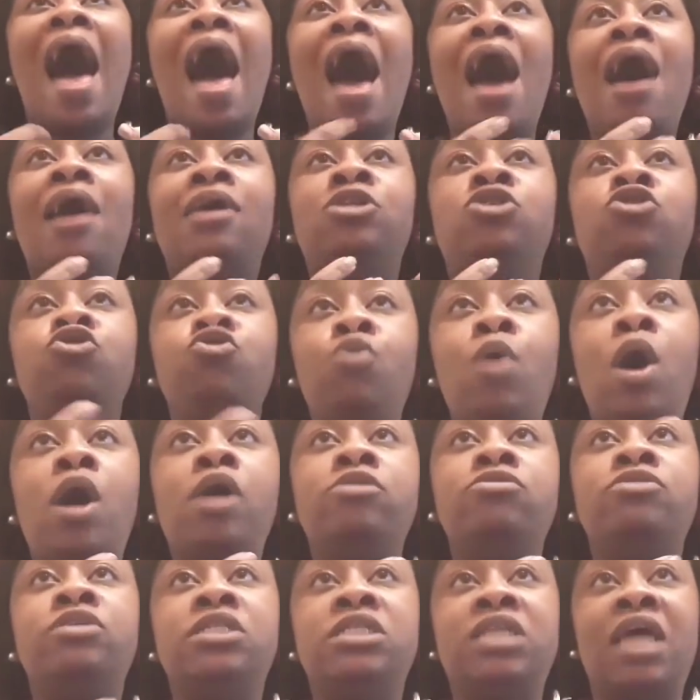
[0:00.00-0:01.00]
I do
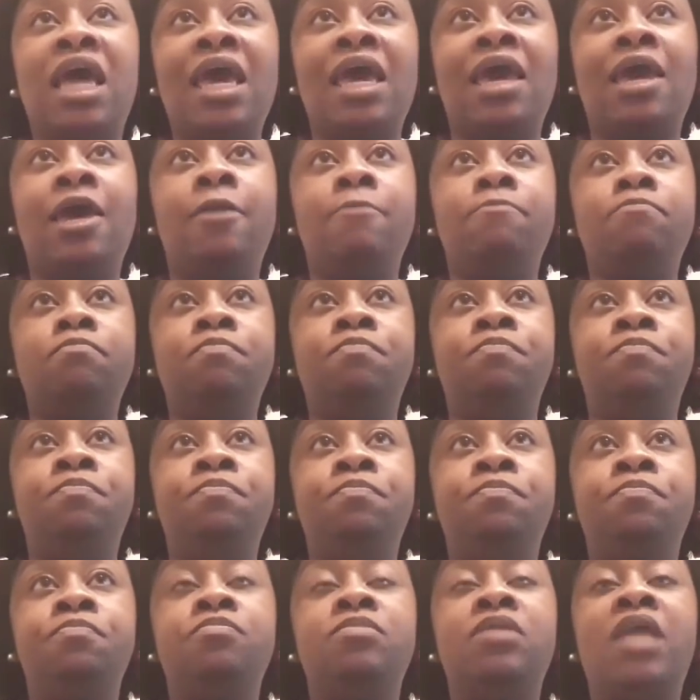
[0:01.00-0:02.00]
understand
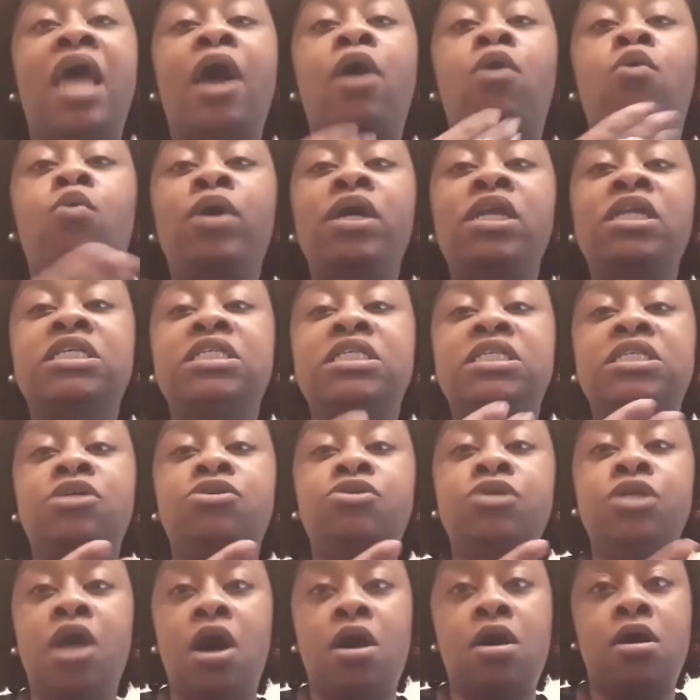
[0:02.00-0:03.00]
that Queen is
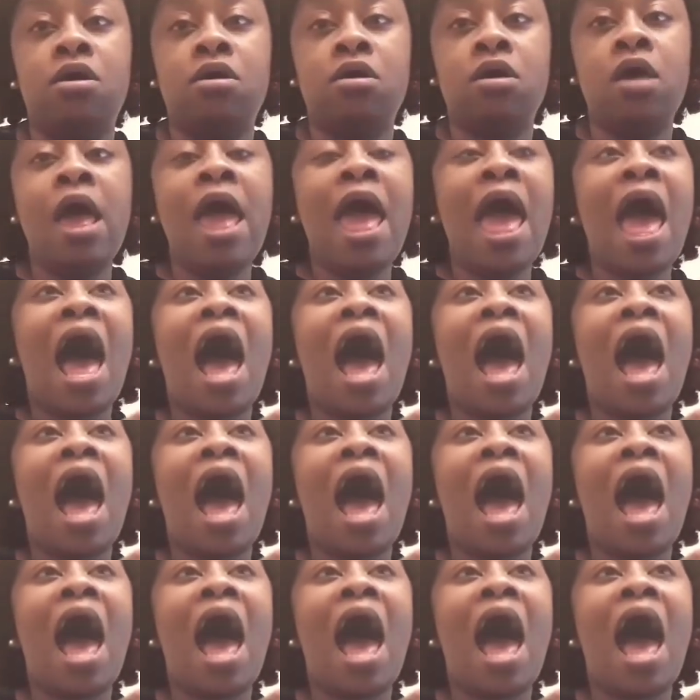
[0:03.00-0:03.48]
still young.